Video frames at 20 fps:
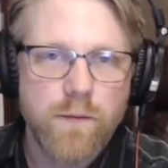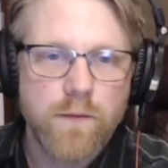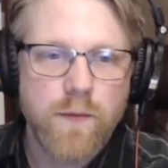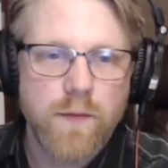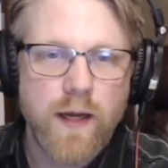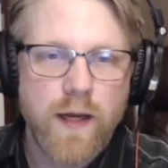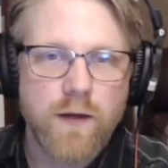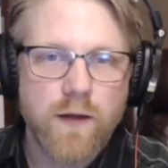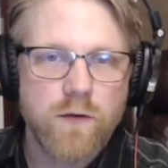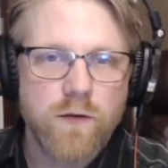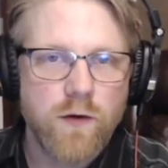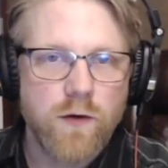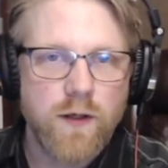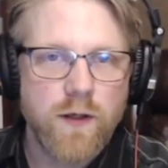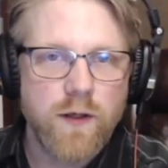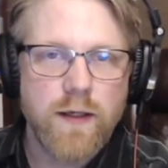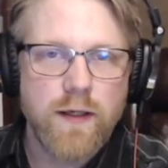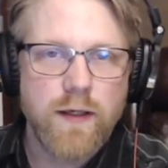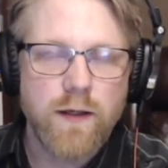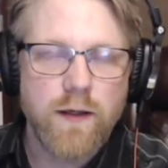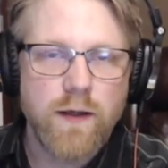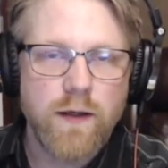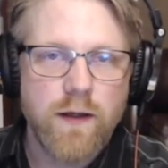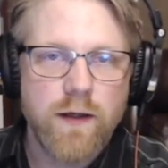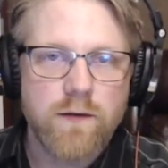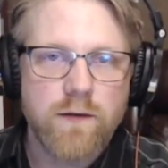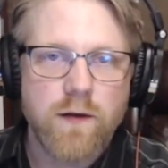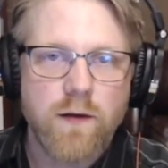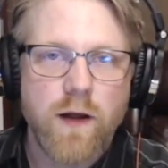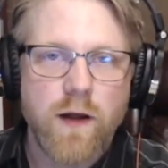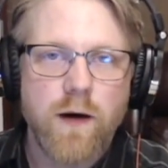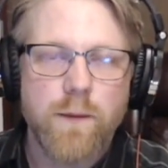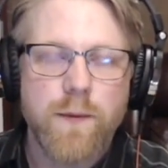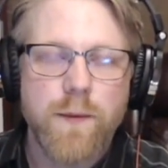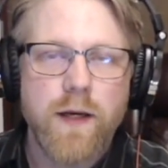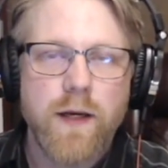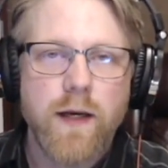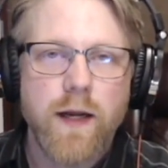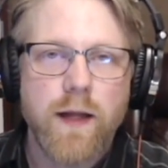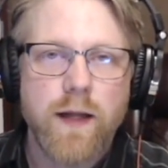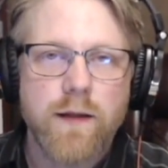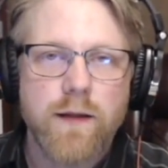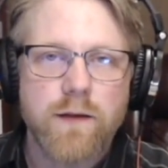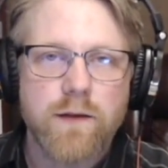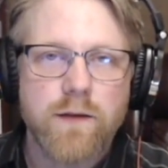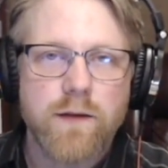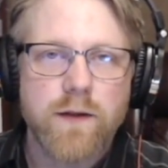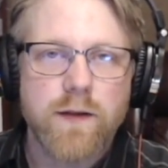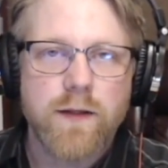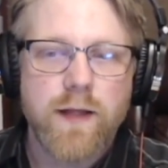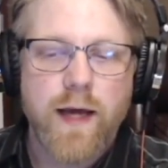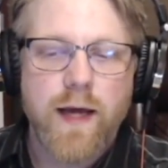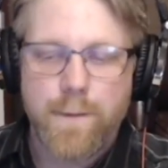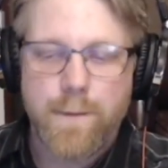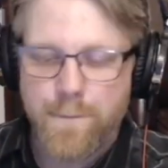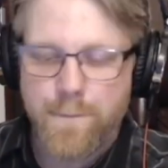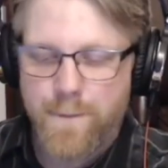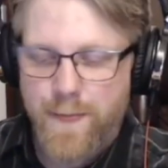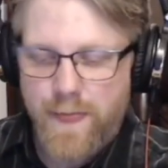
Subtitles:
answering Islam and things like that.